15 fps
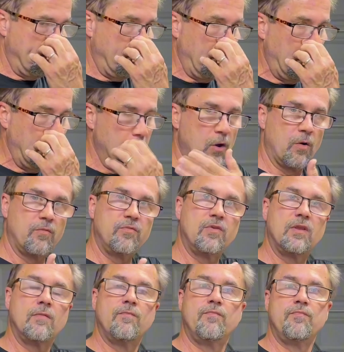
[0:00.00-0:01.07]
You know,
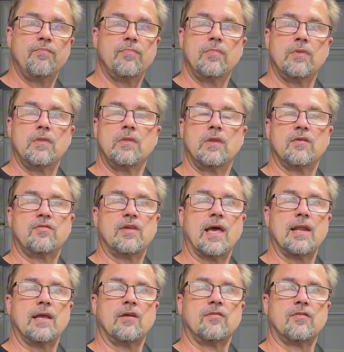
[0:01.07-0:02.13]
the
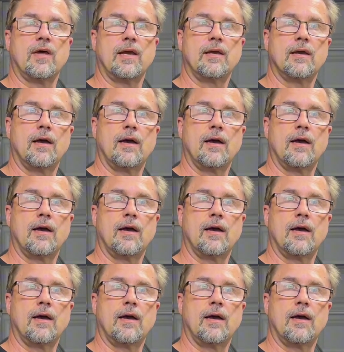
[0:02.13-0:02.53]
settings like